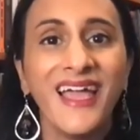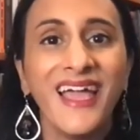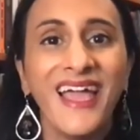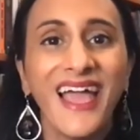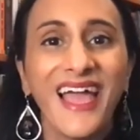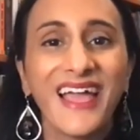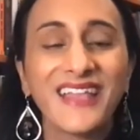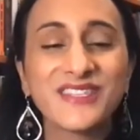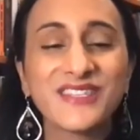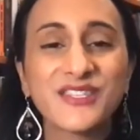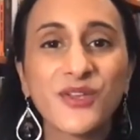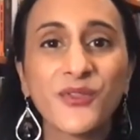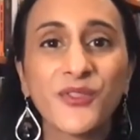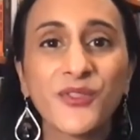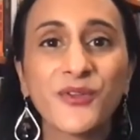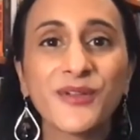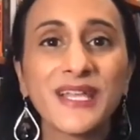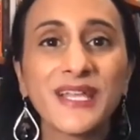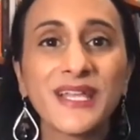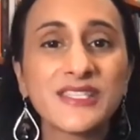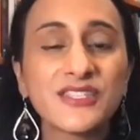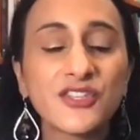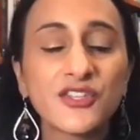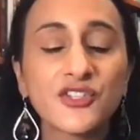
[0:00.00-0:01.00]
And so there,
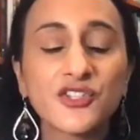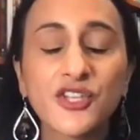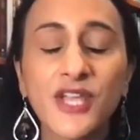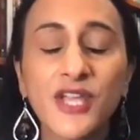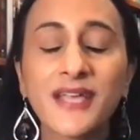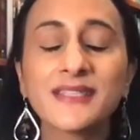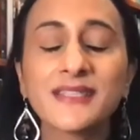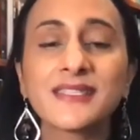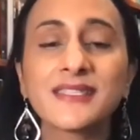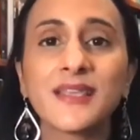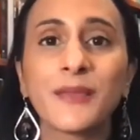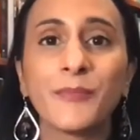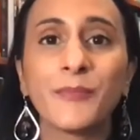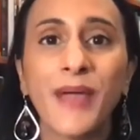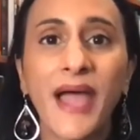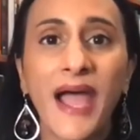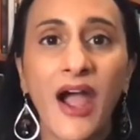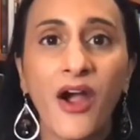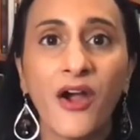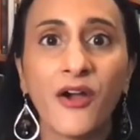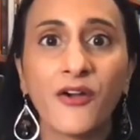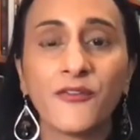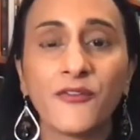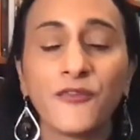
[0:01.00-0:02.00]
it suggests a
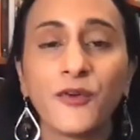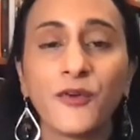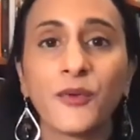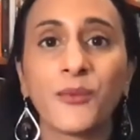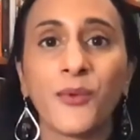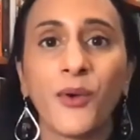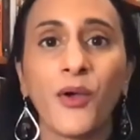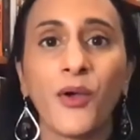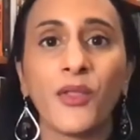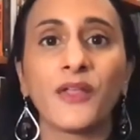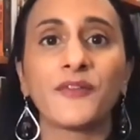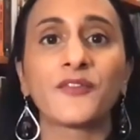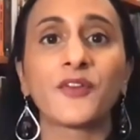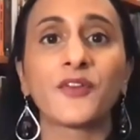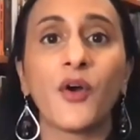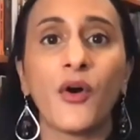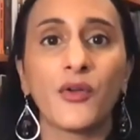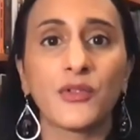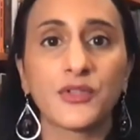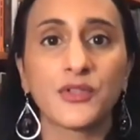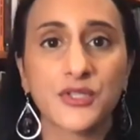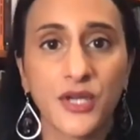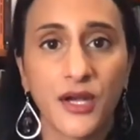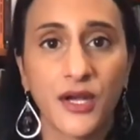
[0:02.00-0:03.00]
powerful role of
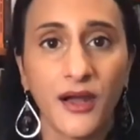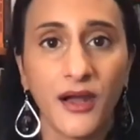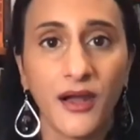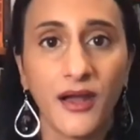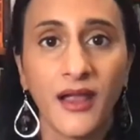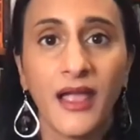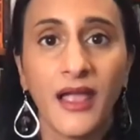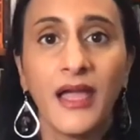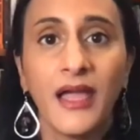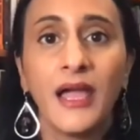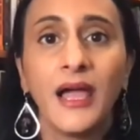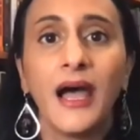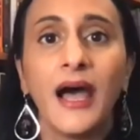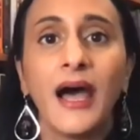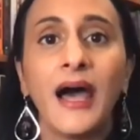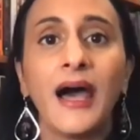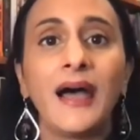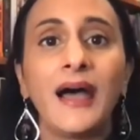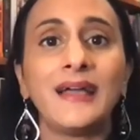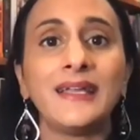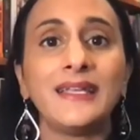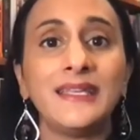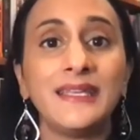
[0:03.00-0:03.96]
culture uh,